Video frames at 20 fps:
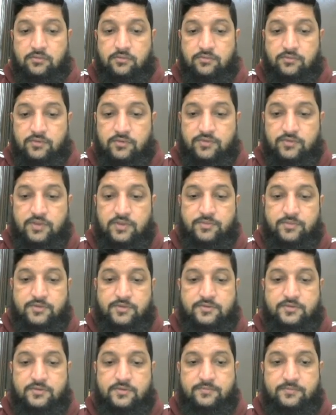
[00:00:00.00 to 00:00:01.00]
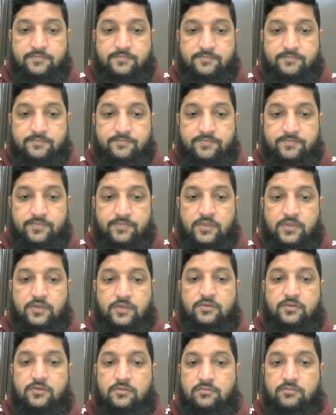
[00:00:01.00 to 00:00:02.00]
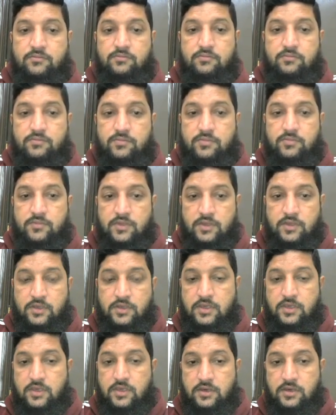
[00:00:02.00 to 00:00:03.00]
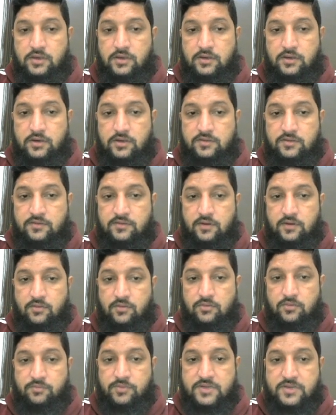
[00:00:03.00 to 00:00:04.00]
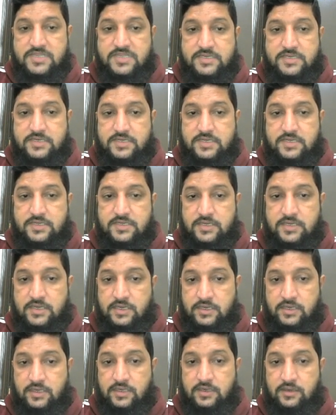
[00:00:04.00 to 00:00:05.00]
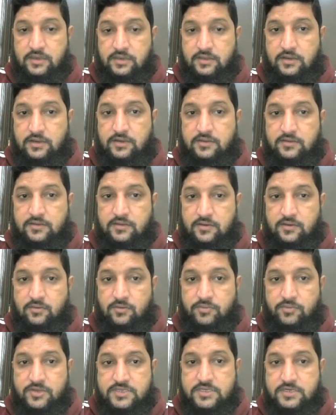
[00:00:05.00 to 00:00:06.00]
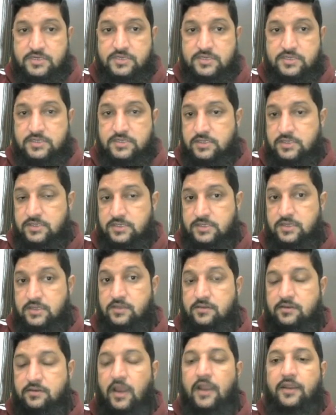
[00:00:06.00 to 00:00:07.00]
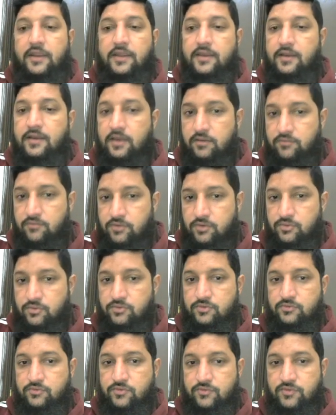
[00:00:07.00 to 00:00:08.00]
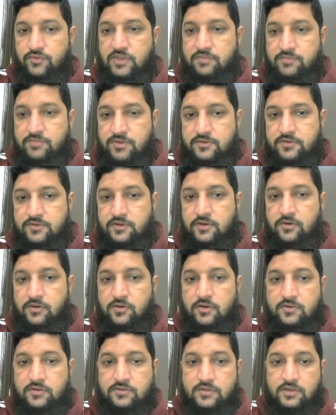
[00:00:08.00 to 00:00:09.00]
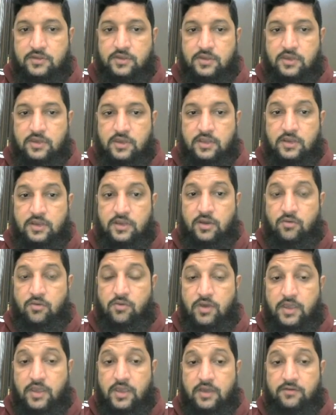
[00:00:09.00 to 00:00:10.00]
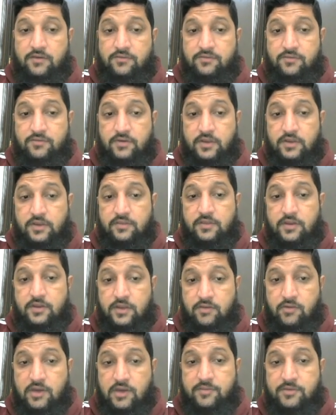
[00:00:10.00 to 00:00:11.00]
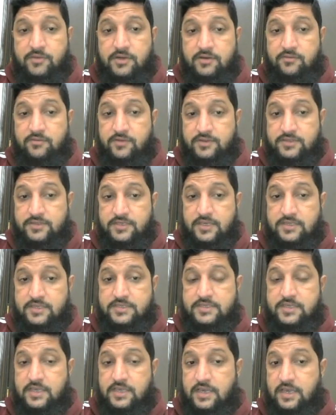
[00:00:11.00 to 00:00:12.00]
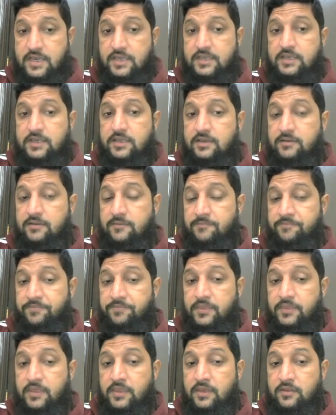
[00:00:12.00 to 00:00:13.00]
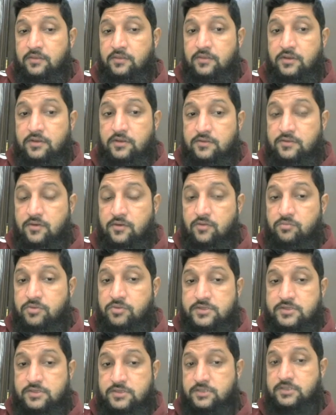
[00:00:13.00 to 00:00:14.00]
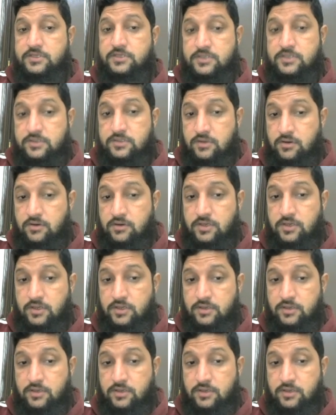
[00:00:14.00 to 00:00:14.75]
50%. So here discount percentage. Here the discount percentage is static and use 15% of cost. Now I have another requirement which says I can the discount percentage not